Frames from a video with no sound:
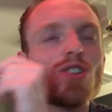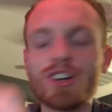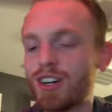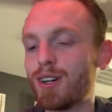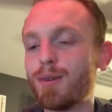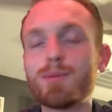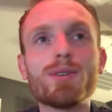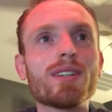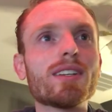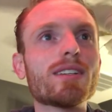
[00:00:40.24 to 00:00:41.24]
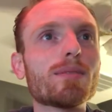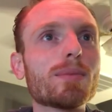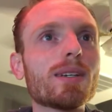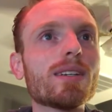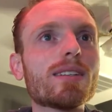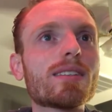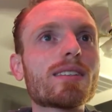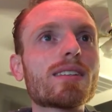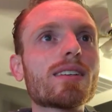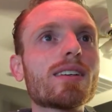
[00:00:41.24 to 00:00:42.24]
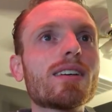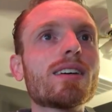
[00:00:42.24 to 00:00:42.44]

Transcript: Beauty and the Beast.